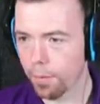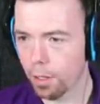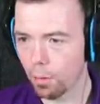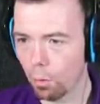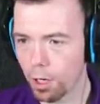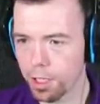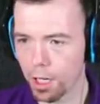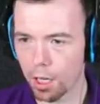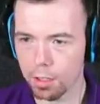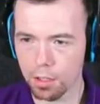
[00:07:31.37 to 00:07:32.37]
Why is it
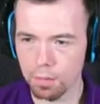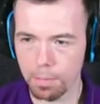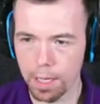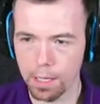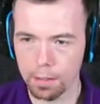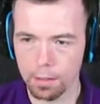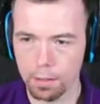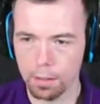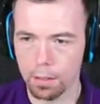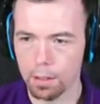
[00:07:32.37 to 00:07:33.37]
clocked onto me?
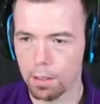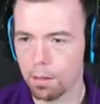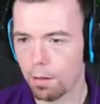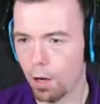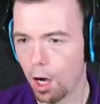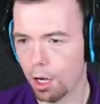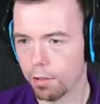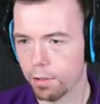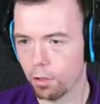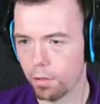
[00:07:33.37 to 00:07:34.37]
Oh,
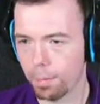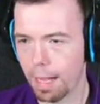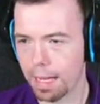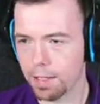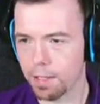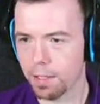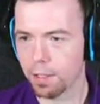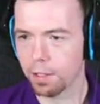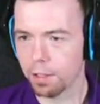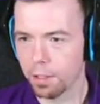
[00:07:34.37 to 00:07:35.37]
lovely pass.
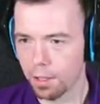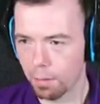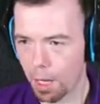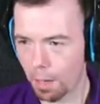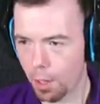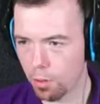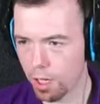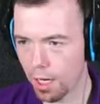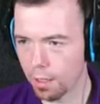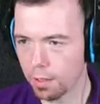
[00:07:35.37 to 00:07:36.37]

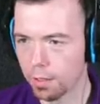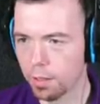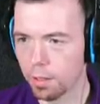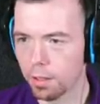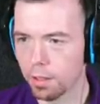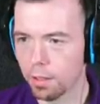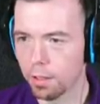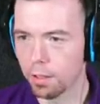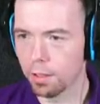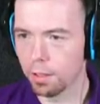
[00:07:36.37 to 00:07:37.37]
Barbosa.
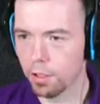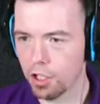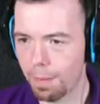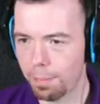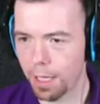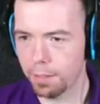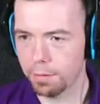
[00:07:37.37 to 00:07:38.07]
Chaplin.